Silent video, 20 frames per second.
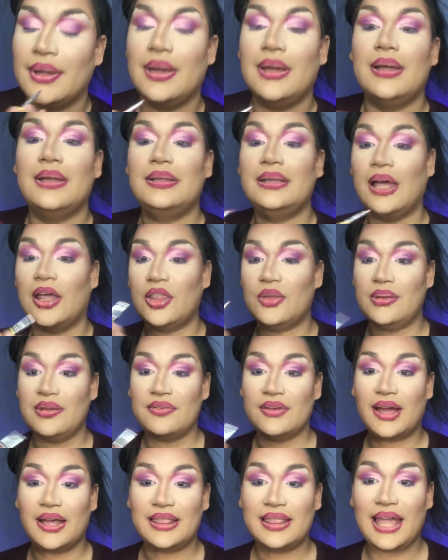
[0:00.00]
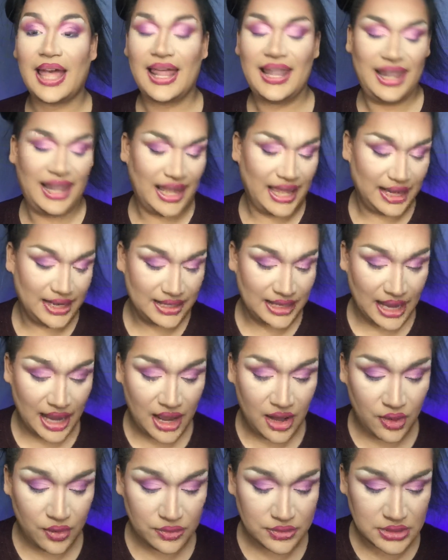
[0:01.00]
Now that we've got that lined
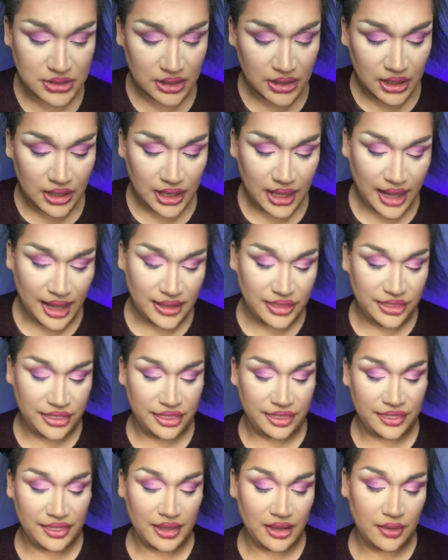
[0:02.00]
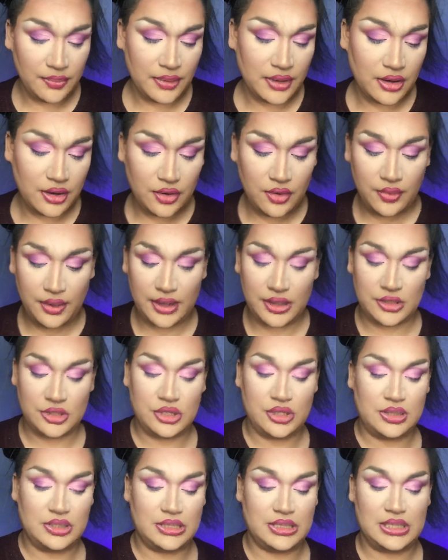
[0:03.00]
out, I think we are going
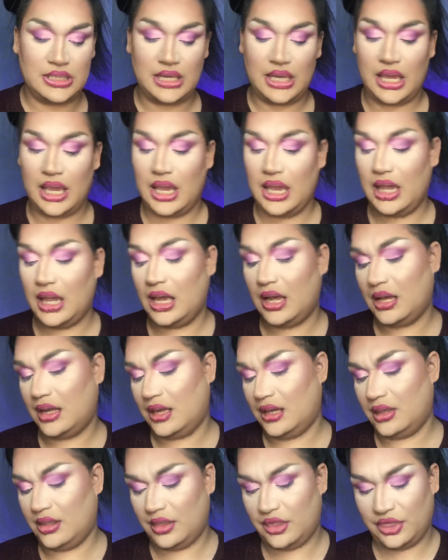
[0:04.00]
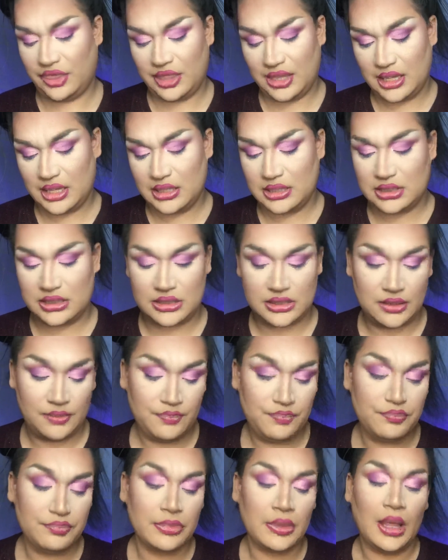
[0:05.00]
to take this
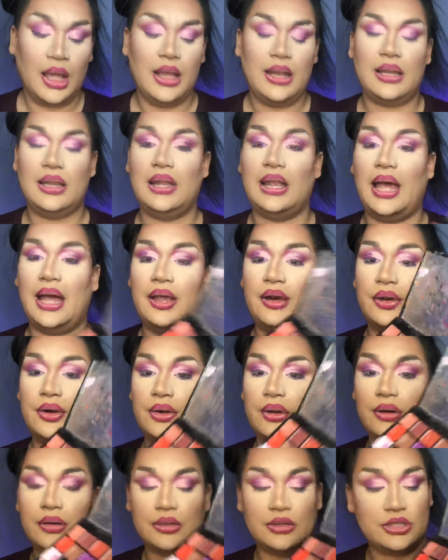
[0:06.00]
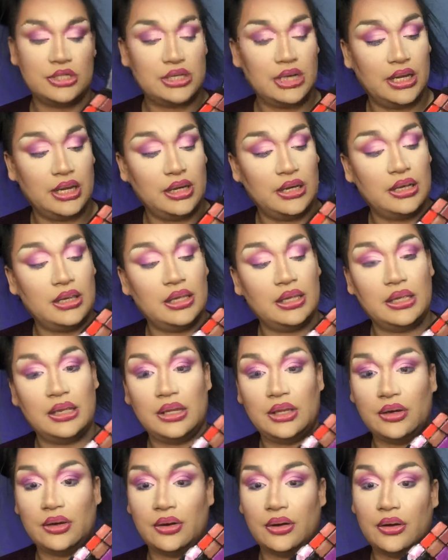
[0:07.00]
lighter shade
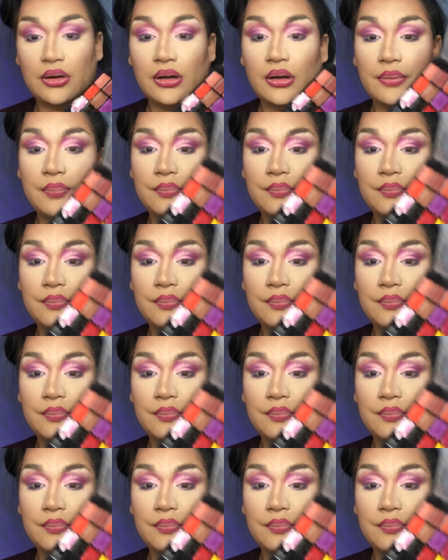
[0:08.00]
here,